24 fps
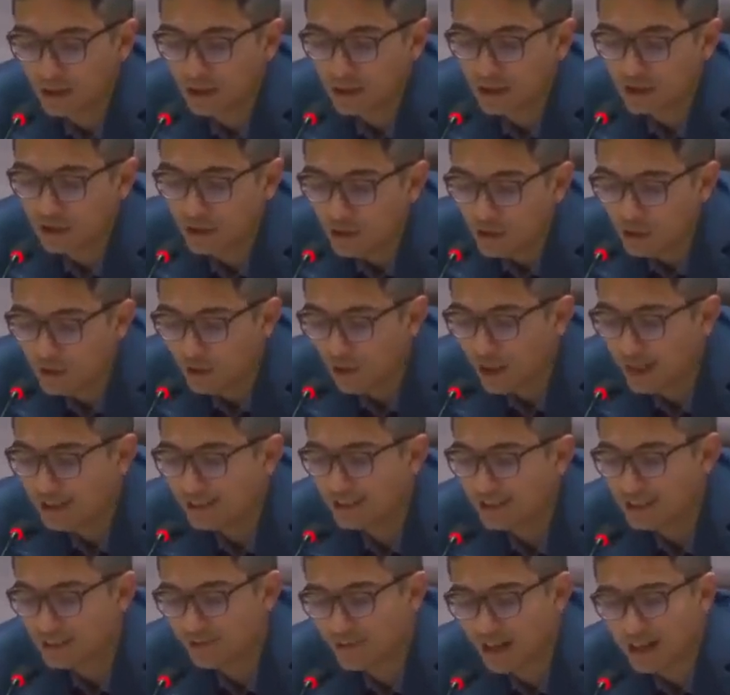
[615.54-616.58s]
So Ukraine
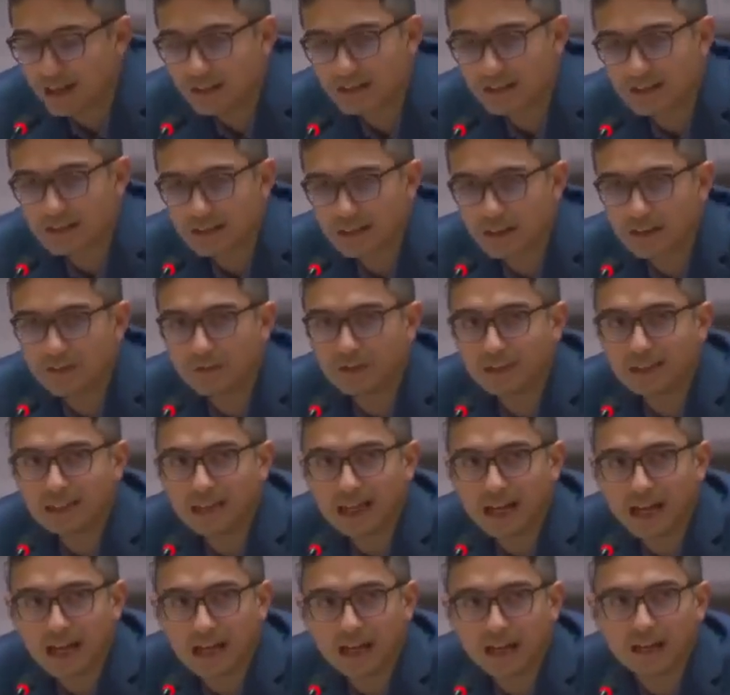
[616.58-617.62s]
thus finds itself in the
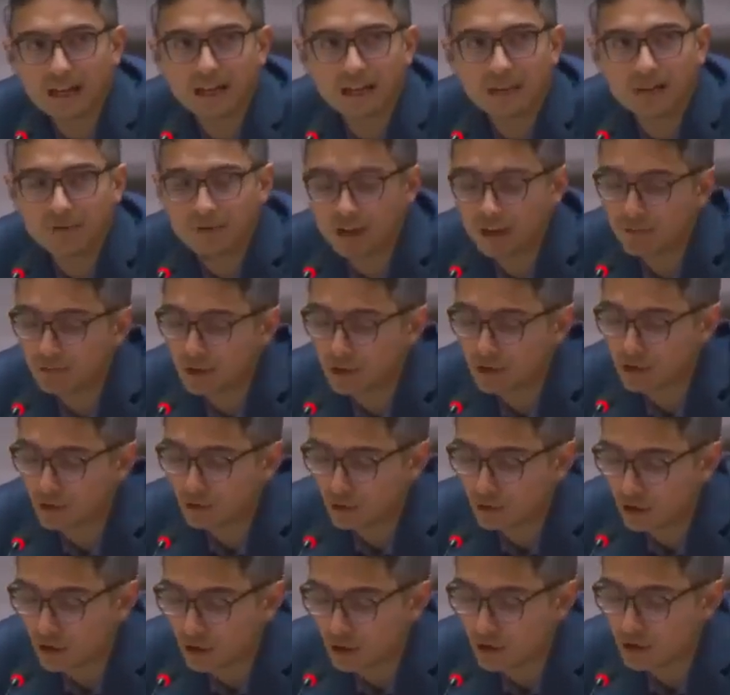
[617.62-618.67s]
eye of a much
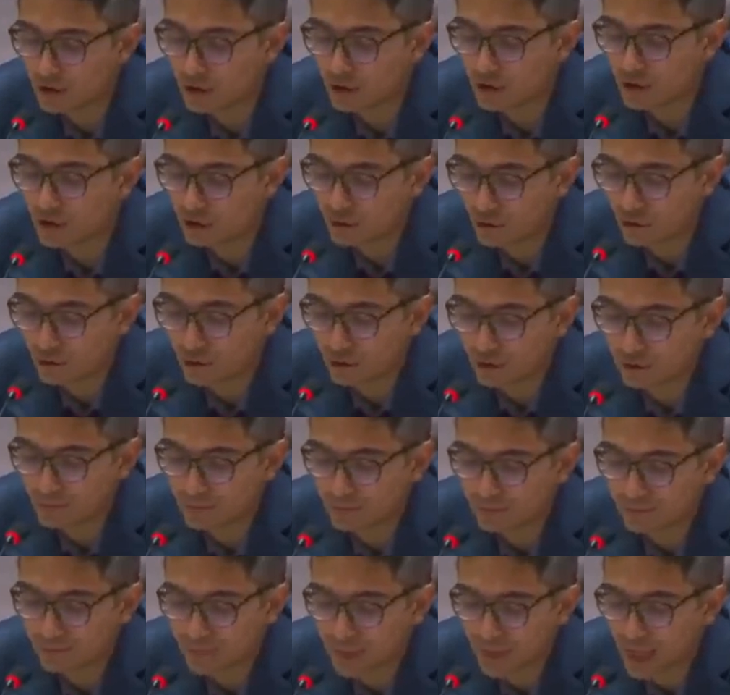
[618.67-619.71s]
larger
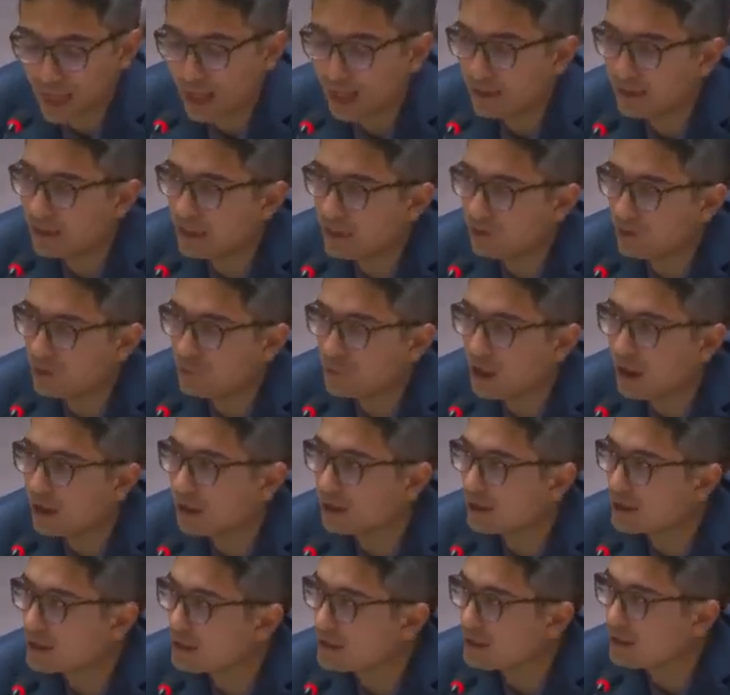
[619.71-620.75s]
storm, that of a
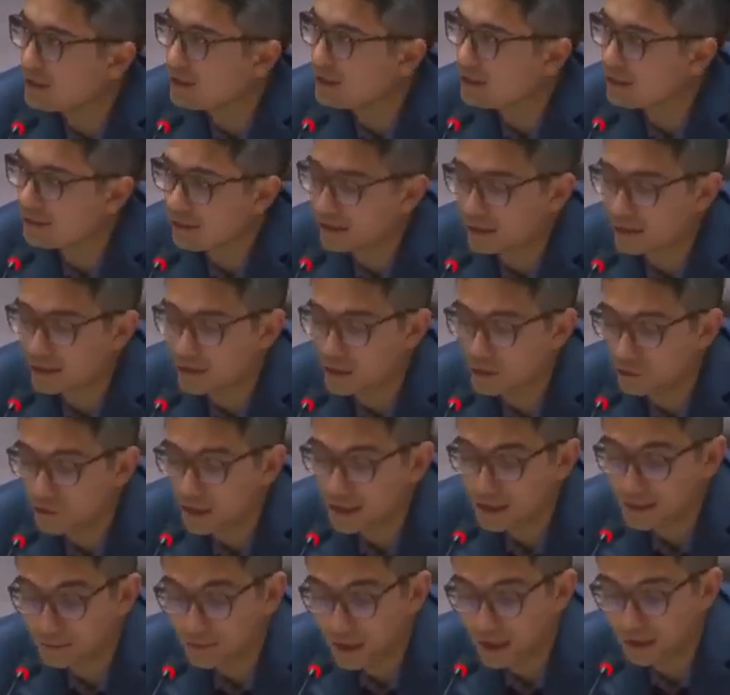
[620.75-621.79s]

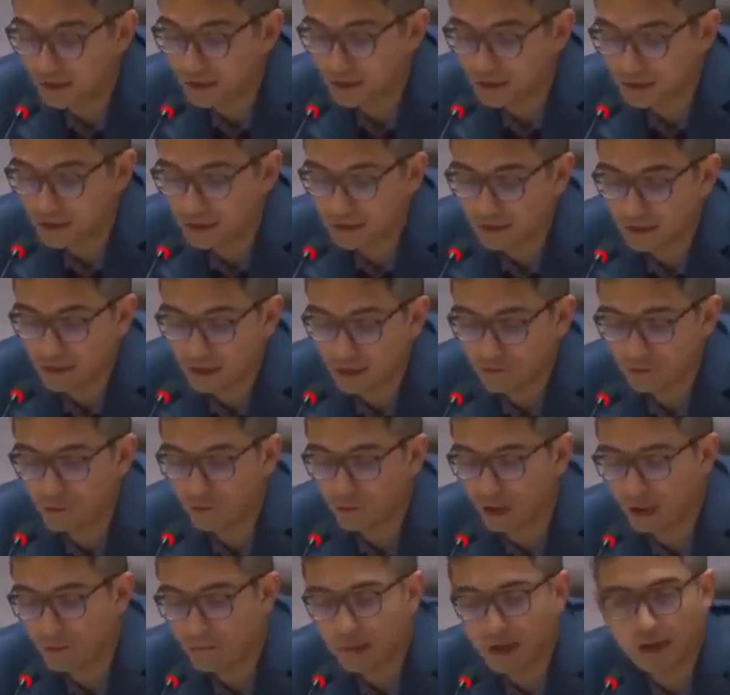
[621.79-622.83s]
U.S. policy of
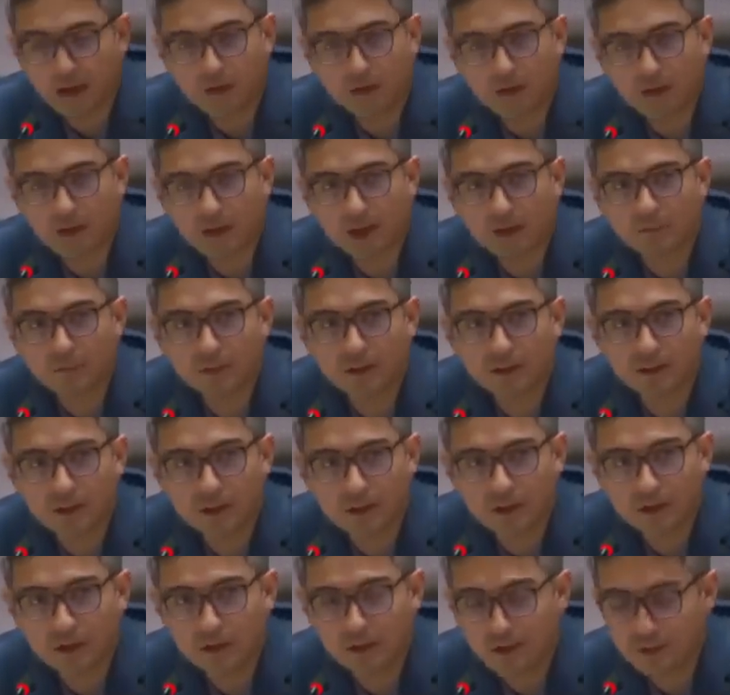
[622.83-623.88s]
great power
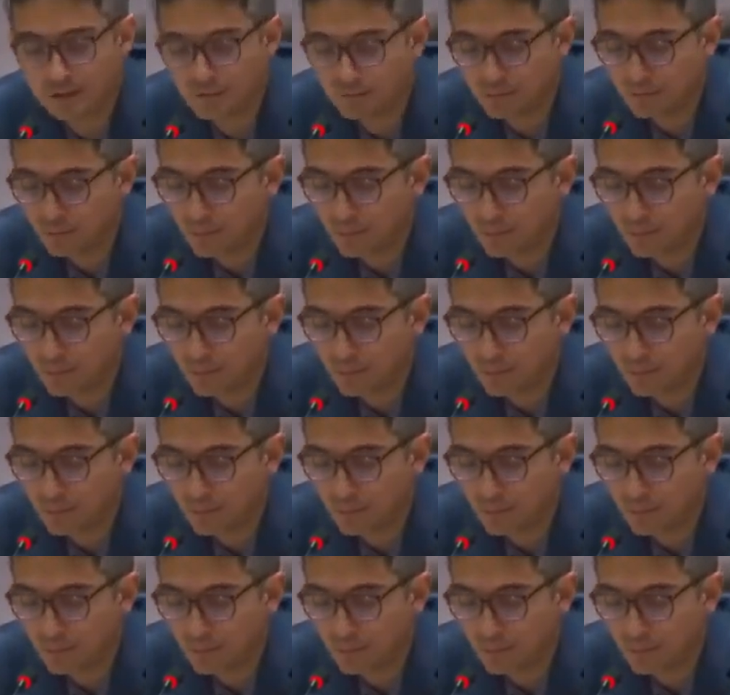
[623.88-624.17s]
competition,